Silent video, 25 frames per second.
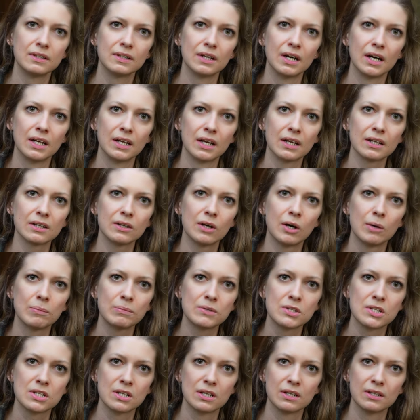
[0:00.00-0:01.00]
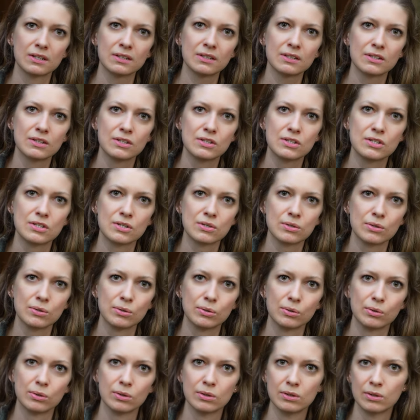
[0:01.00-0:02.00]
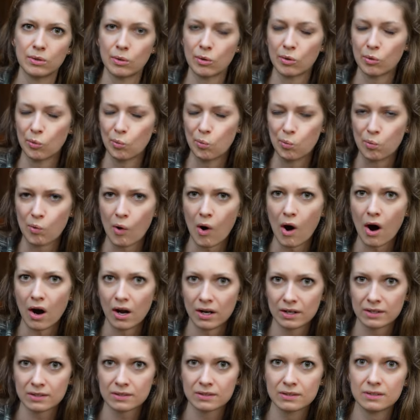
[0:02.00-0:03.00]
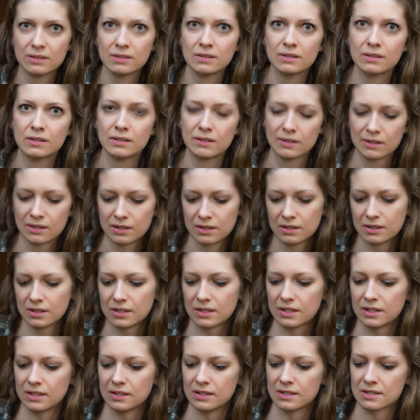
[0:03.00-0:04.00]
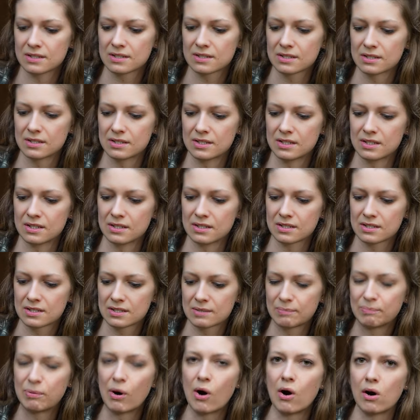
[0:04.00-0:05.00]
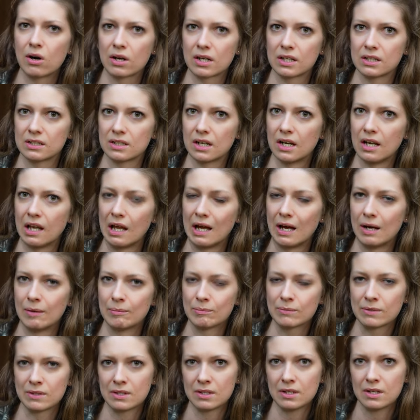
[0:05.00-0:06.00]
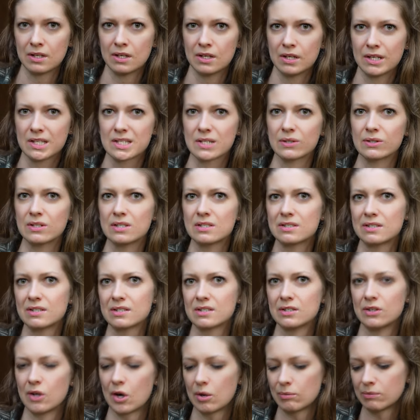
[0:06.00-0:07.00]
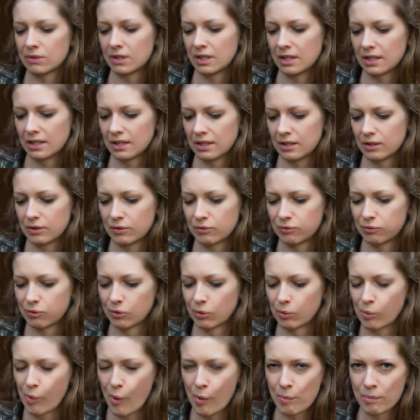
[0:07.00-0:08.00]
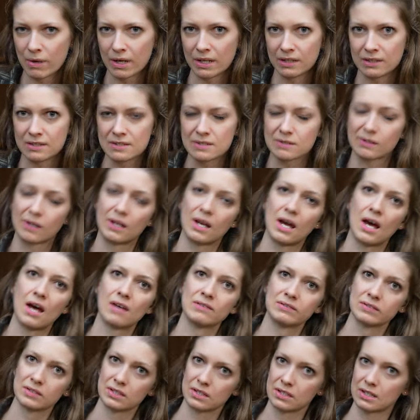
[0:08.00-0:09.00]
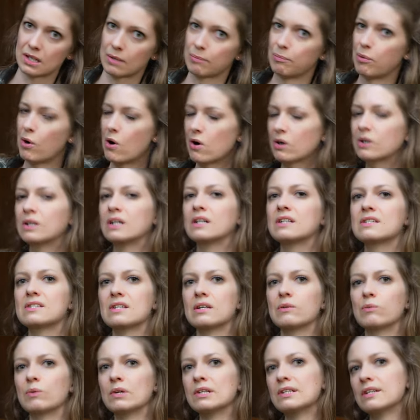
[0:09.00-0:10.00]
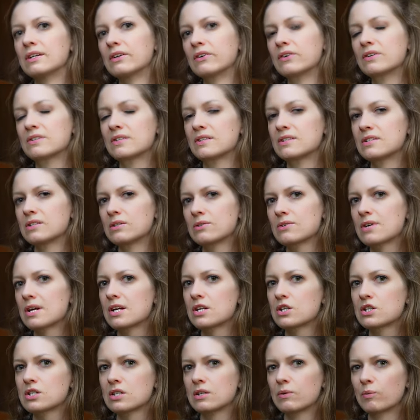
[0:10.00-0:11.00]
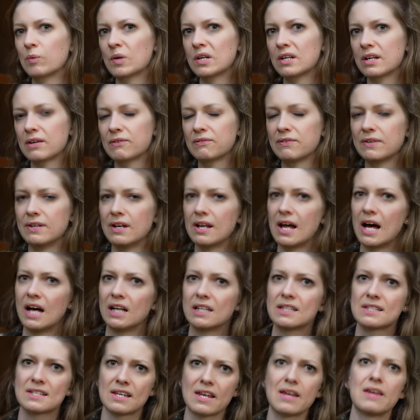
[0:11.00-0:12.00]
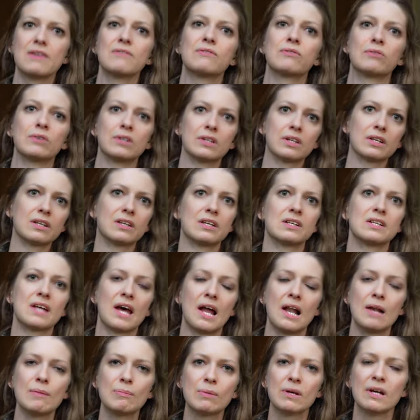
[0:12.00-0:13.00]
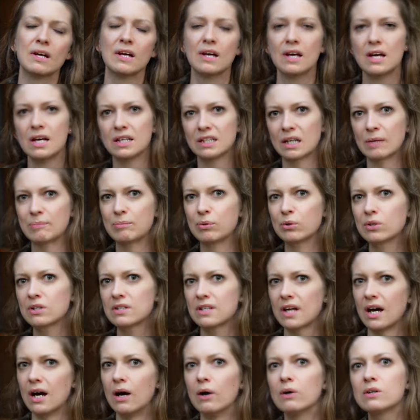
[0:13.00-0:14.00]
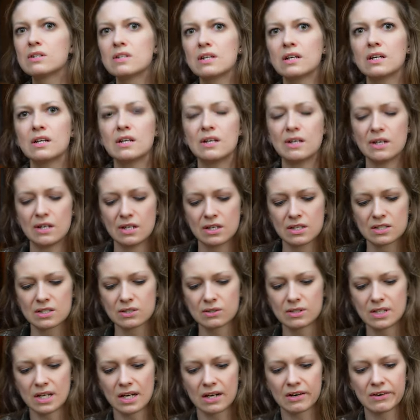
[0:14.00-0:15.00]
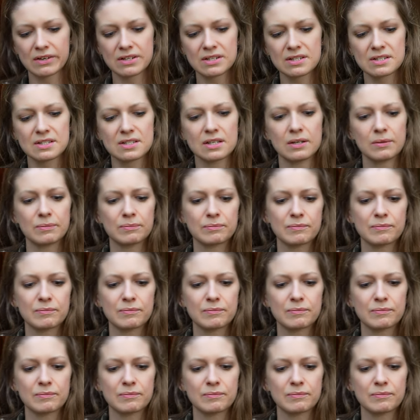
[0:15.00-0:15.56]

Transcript: Another option to warn is this pocket alarm. So this is normally for women, they have it in their pockets, and when there is a situation when they feel unsafe, when they need help, they put it out. So there is